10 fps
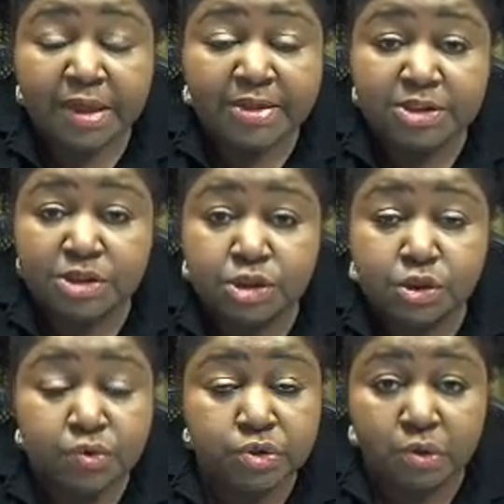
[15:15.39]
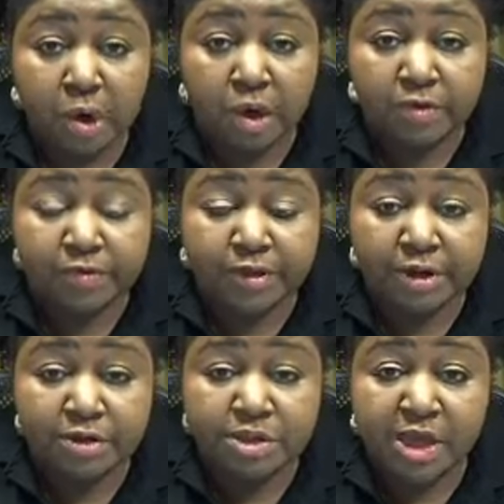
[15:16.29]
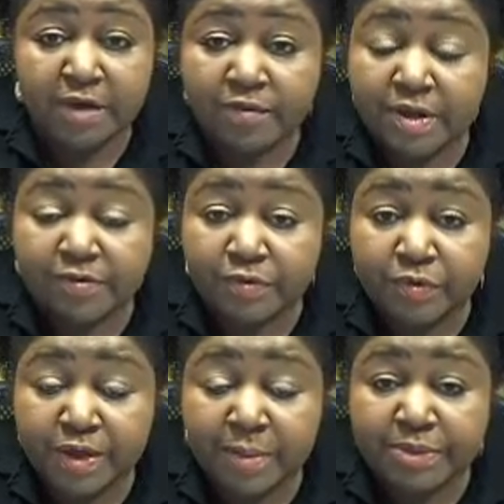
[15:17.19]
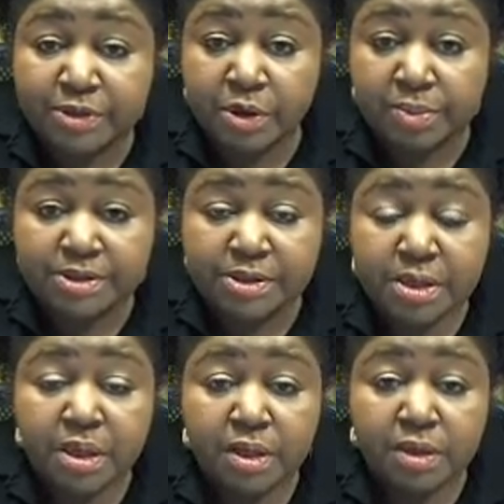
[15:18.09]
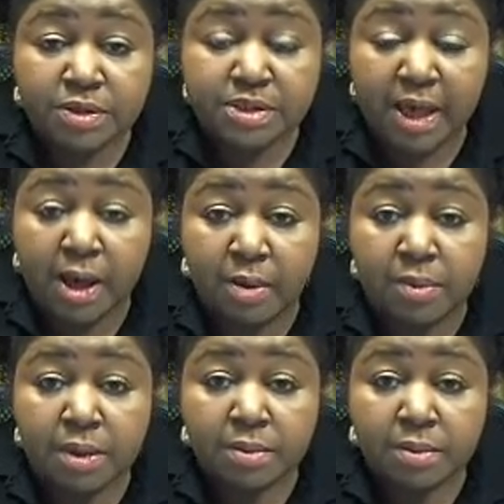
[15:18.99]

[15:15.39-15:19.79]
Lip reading: It's just too strong for the hair shaft and for the epidermis, your scalp.